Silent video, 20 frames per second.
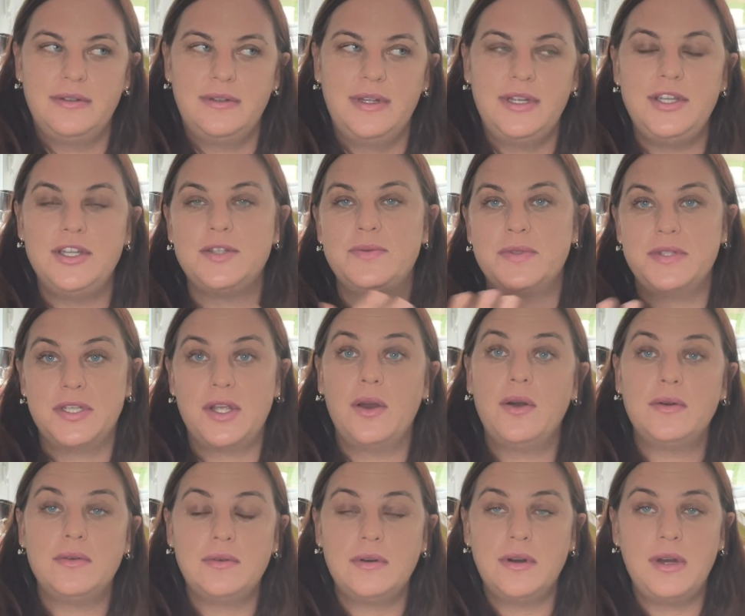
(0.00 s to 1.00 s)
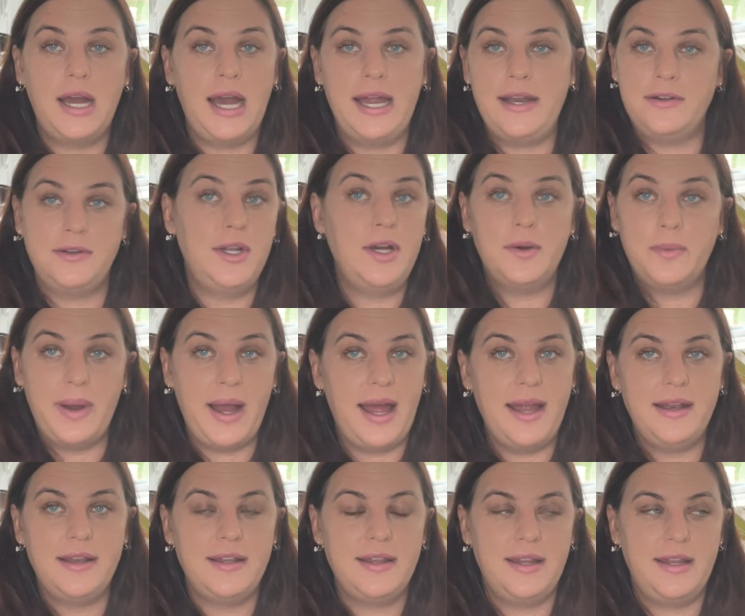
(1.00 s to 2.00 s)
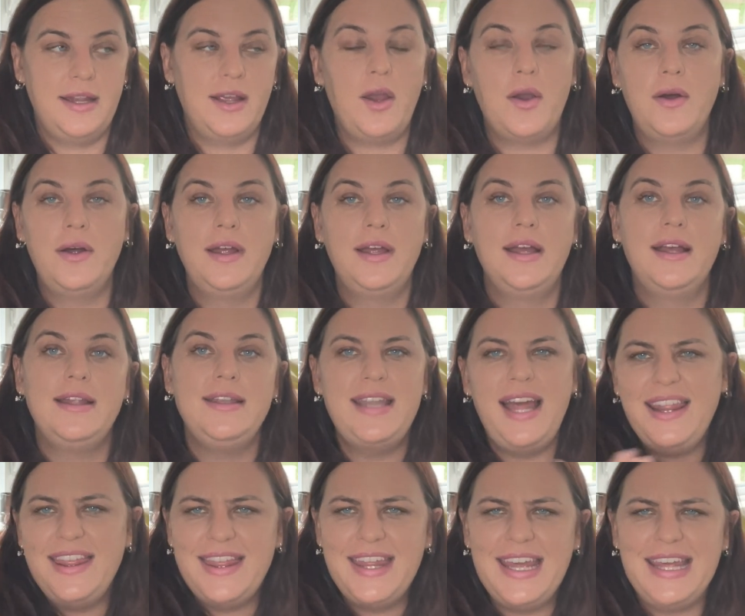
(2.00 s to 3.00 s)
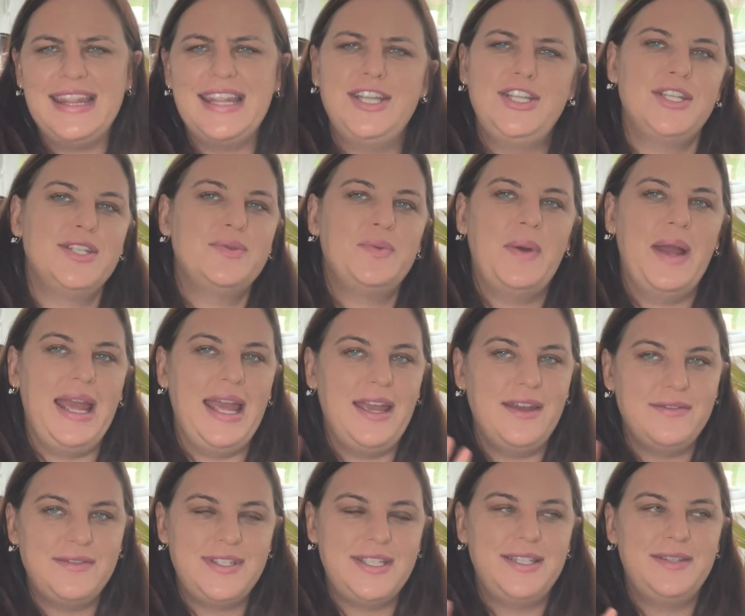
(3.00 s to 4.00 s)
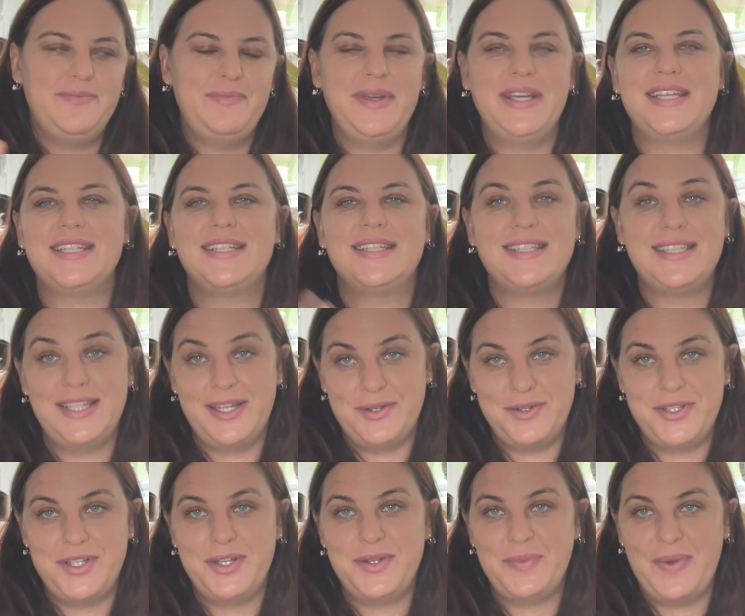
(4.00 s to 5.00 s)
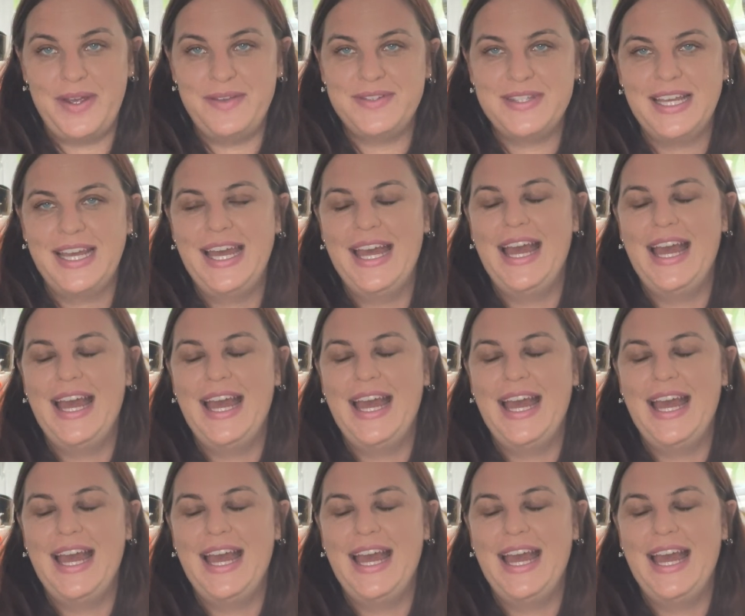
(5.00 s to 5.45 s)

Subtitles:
And you're supposed to go, "I don't know what." And they go, "Nothing, they just waved," because it's an ocean, waves.